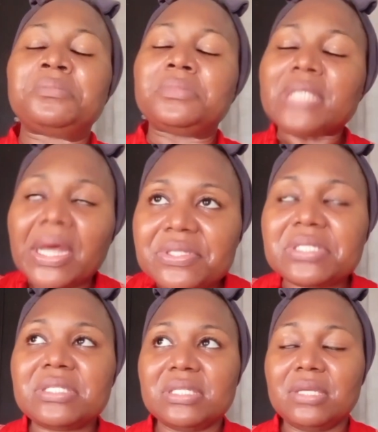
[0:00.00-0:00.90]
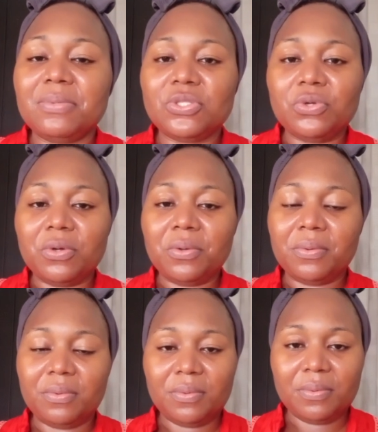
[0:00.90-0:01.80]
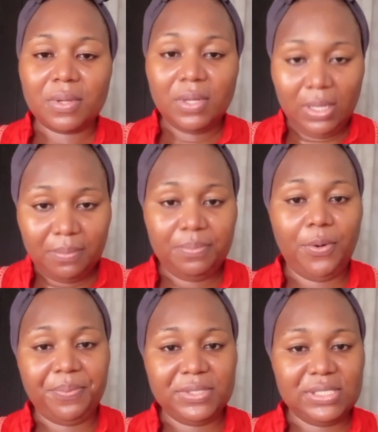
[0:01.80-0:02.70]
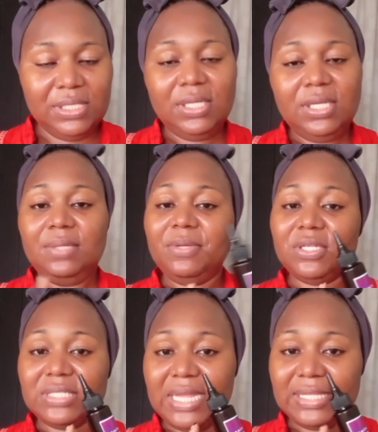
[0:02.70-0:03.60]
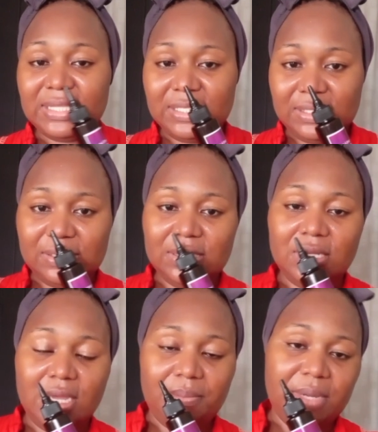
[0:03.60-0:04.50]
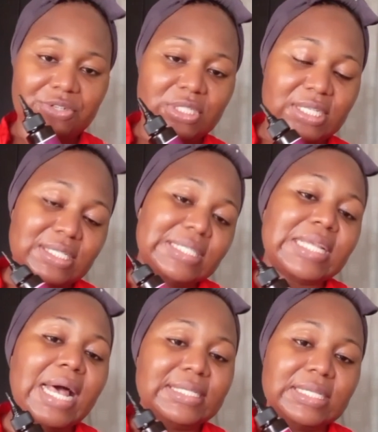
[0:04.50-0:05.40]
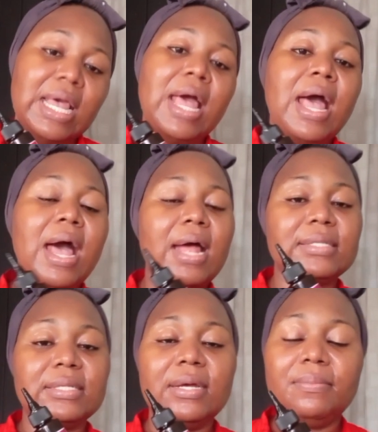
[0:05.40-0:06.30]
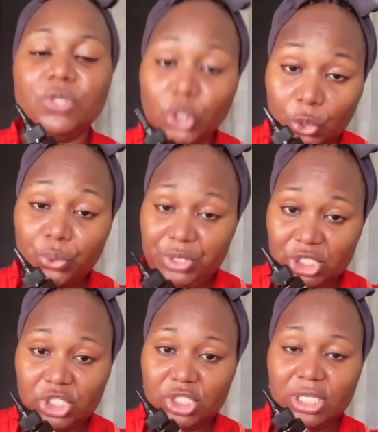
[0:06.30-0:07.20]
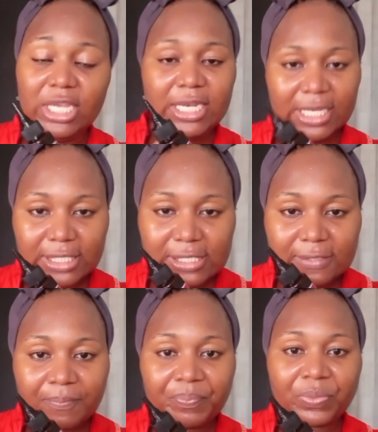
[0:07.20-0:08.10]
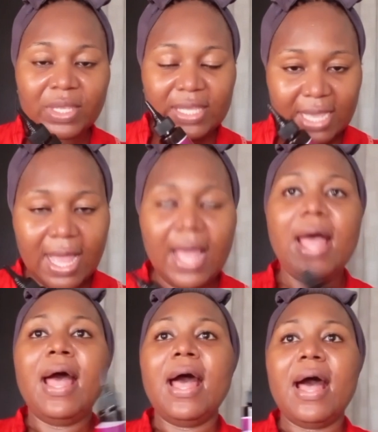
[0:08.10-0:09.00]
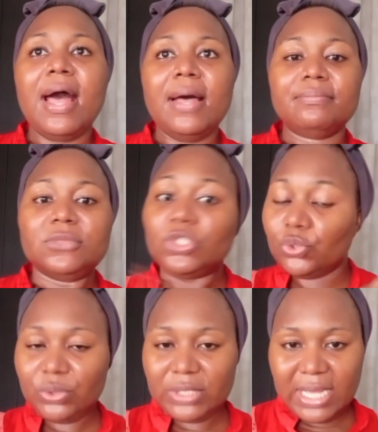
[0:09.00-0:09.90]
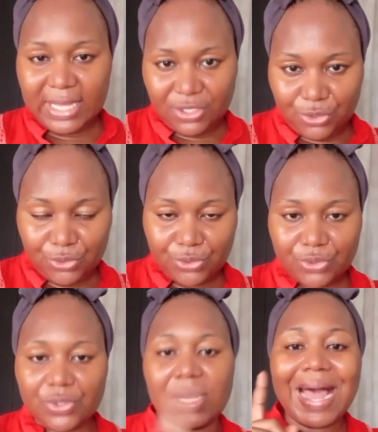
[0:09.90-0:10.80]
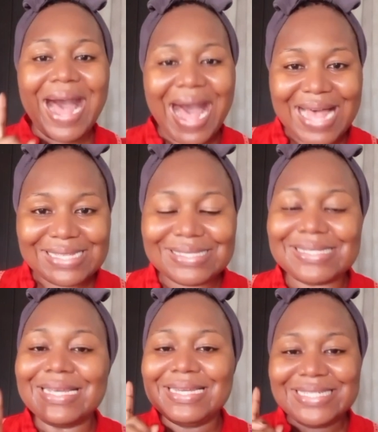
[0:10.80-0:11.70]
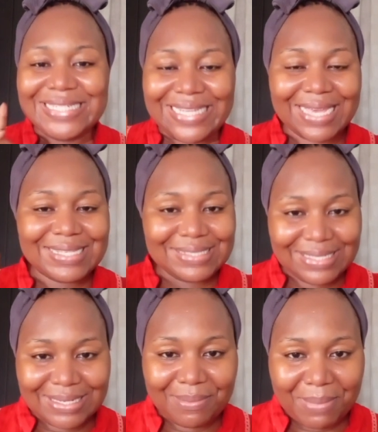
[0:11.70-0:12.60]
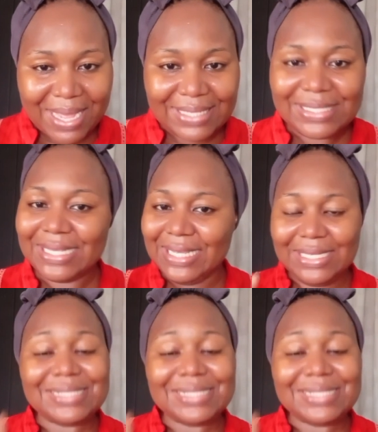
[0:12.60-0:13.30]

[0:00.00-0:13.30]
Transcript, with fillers: tyrosinase inhibitor um, property because like this um, hydrating essence has uh, um, licorice in it yeah um, the toner i used has niacinamide in it